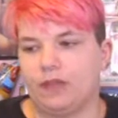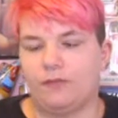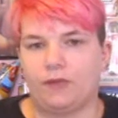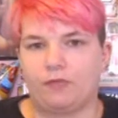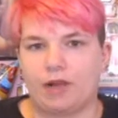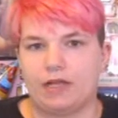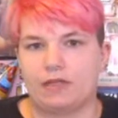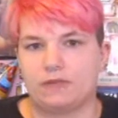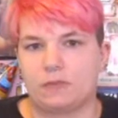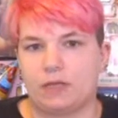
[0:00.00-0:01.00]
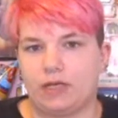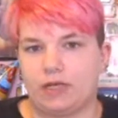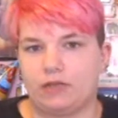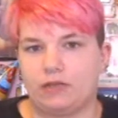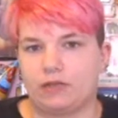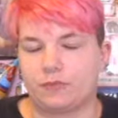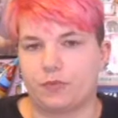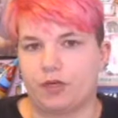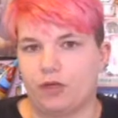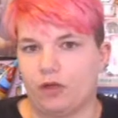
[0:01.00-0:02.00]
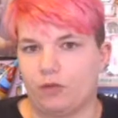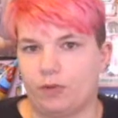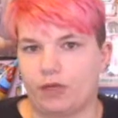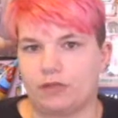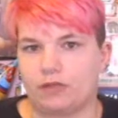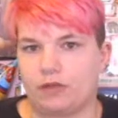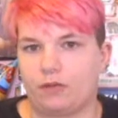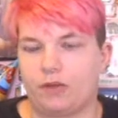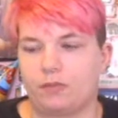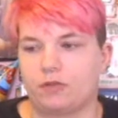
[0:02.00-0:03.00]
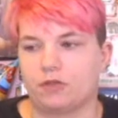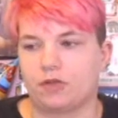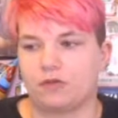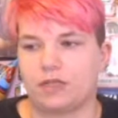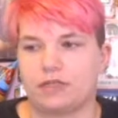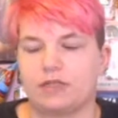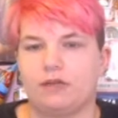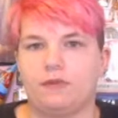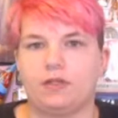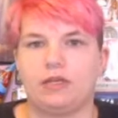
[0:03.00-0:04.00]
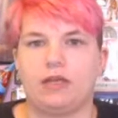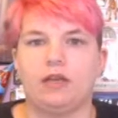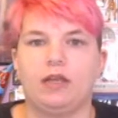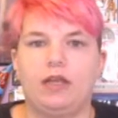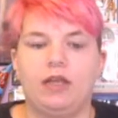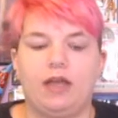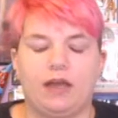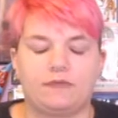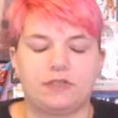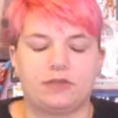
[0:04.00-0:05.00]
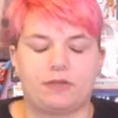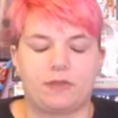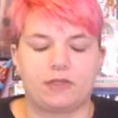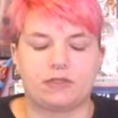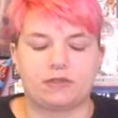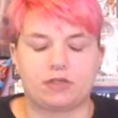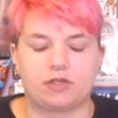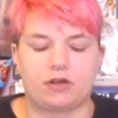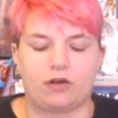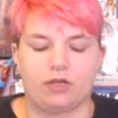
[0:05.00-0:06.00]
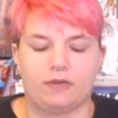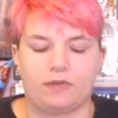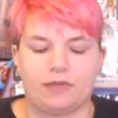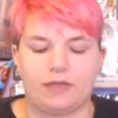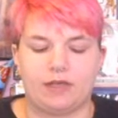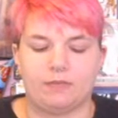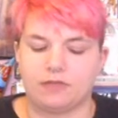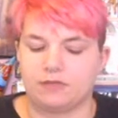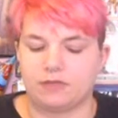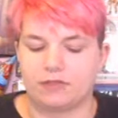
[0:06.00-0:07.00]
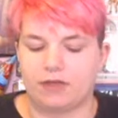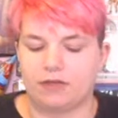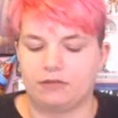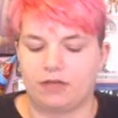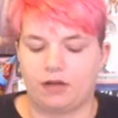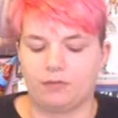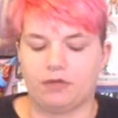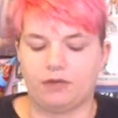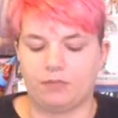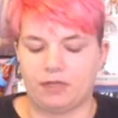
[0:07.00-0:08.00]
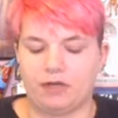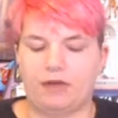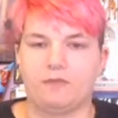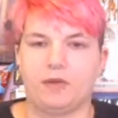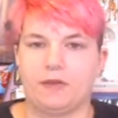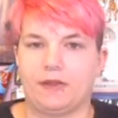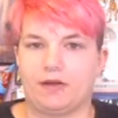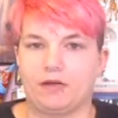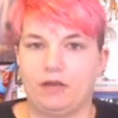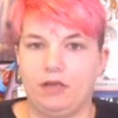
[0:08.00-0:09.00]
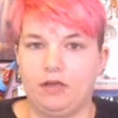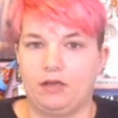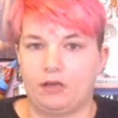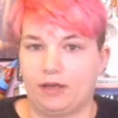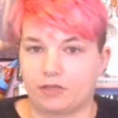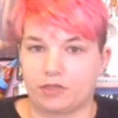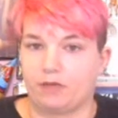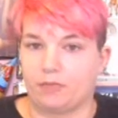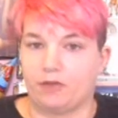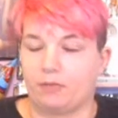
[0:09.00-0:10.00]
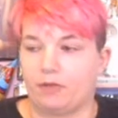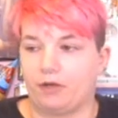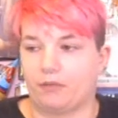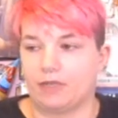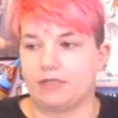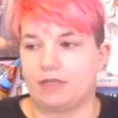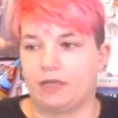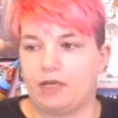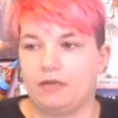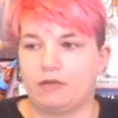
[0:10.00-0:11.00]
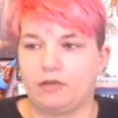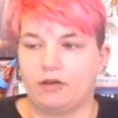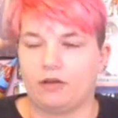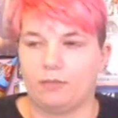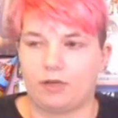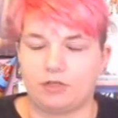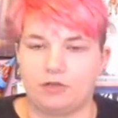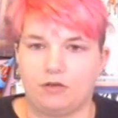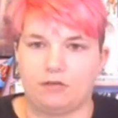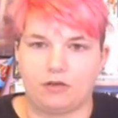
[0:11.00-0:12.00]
living rate is pretty is pretty low because a lot of people are so sensitive and, and have to deal with this on such a hard level that they commit suicide. And I'm going to admit I've been there. Actually, I've been there pretty recently. Um, as you know,